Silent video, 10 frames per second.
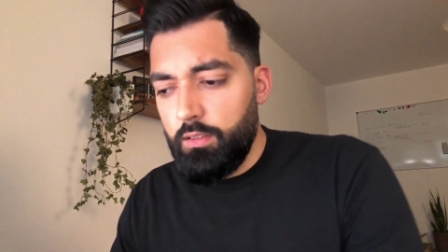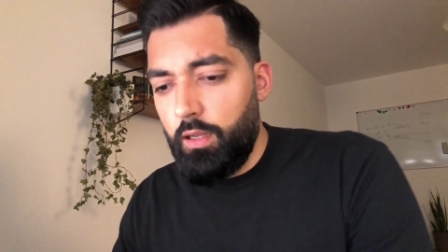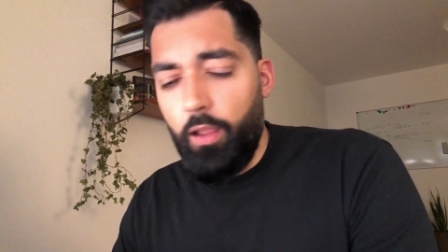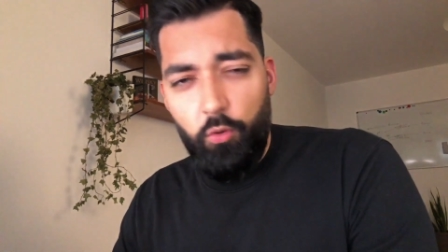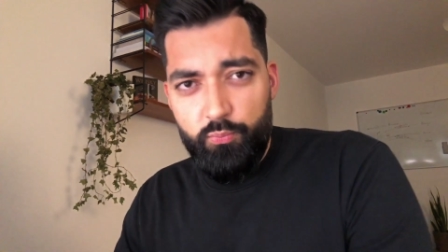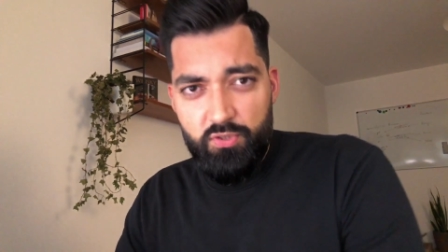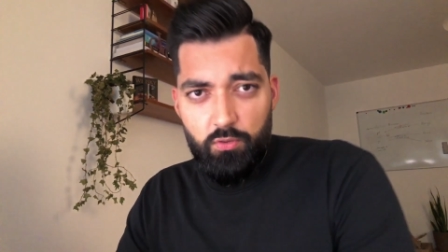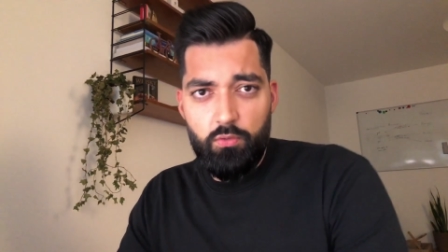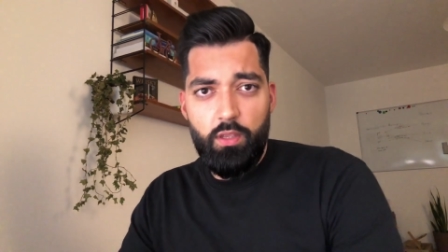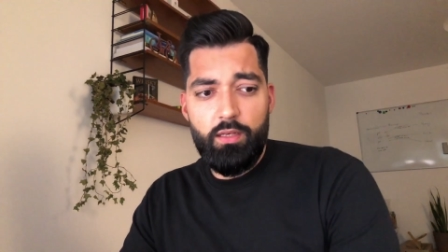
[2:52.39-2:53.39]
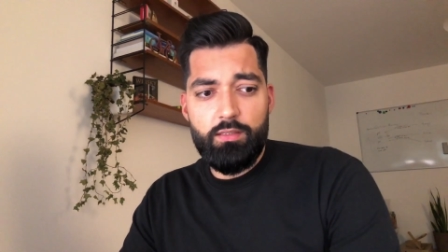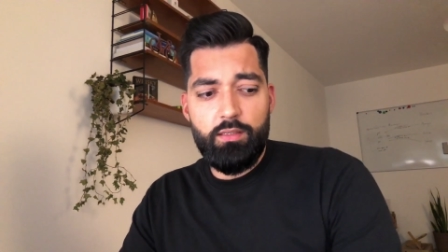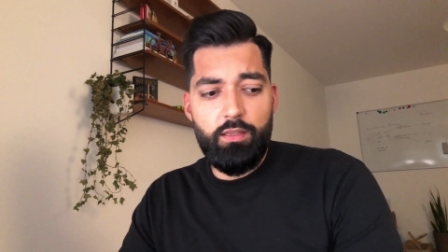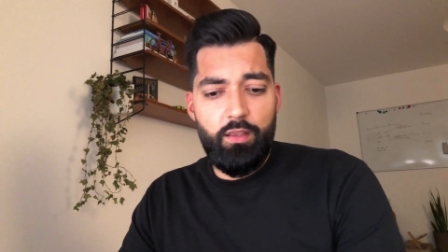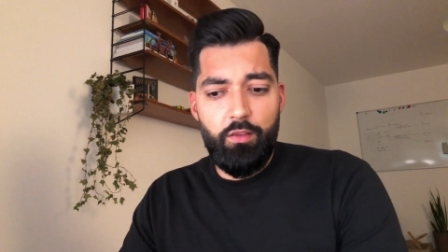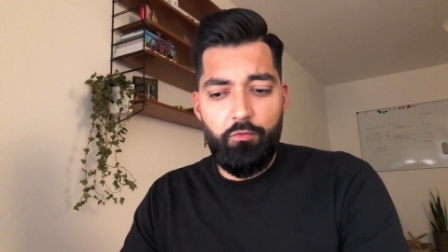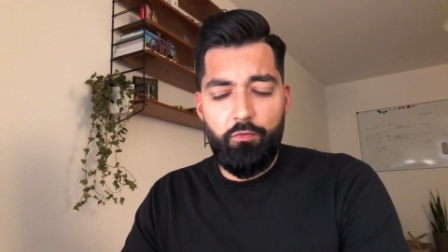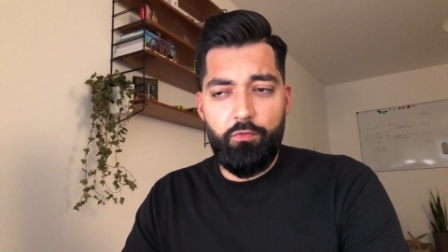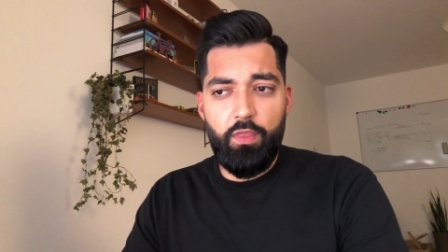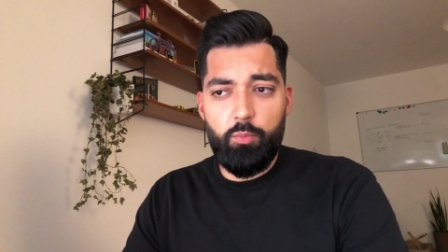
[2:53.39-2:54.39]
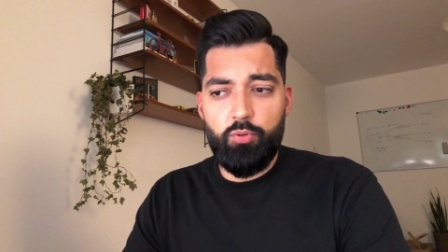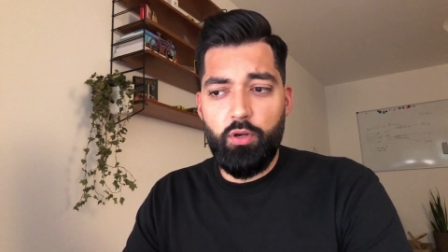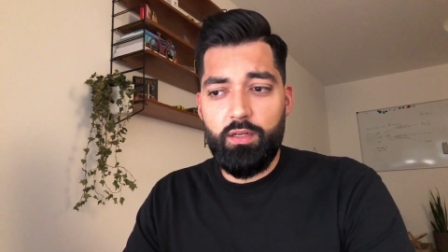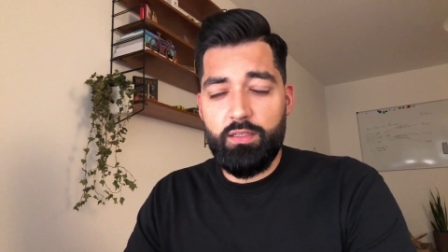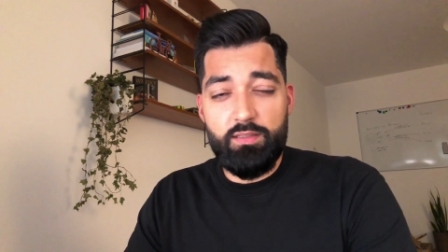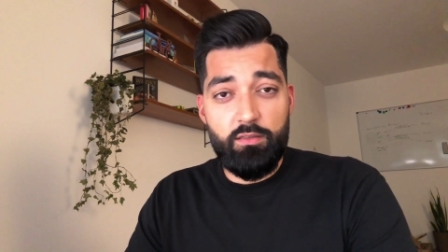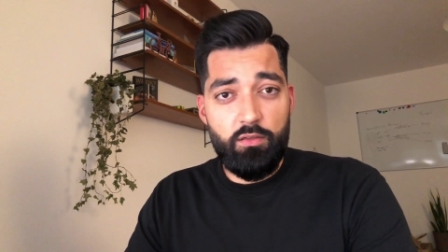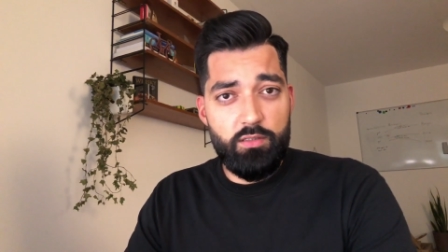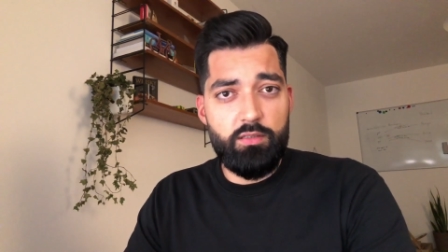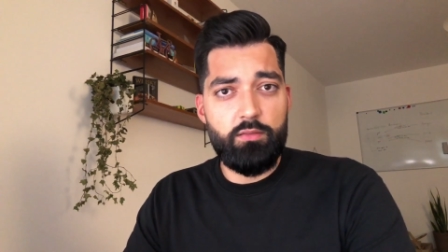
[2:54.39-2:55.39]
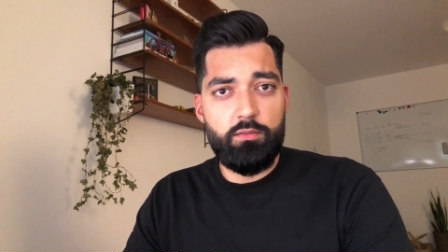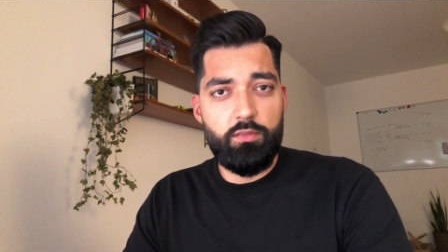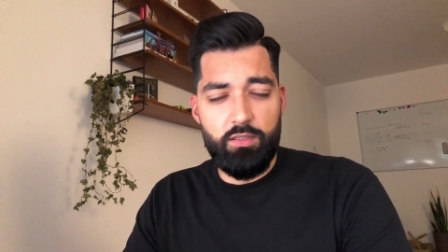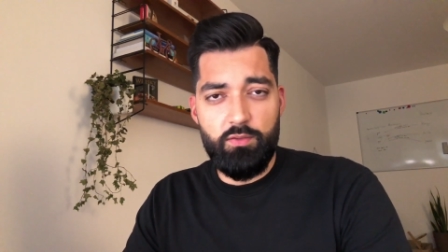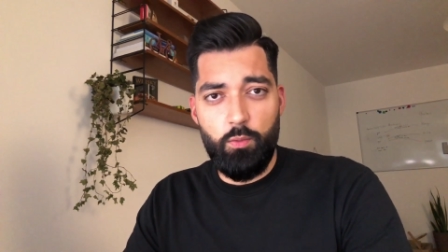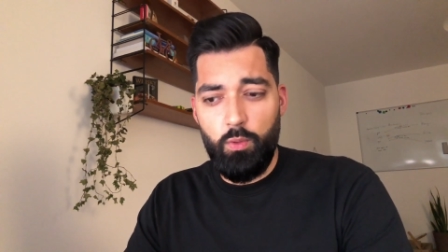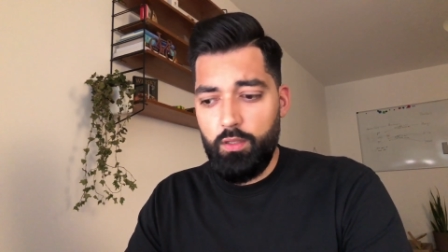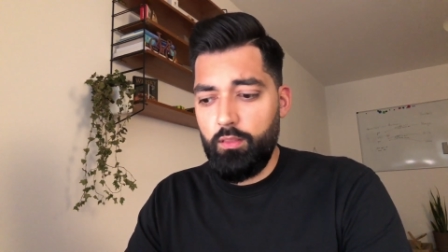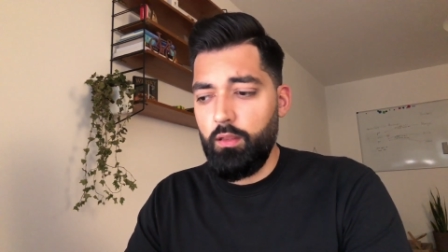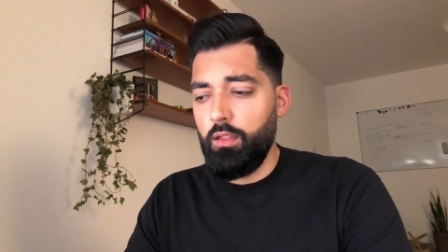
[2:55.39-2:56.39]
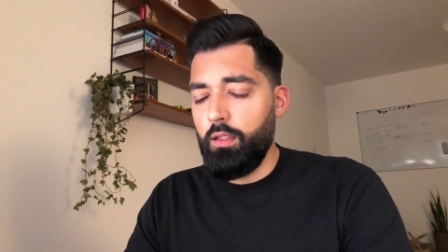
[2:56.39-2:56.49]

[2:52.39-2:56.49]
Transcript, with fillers: I hope so. And if that product is not Tresor One,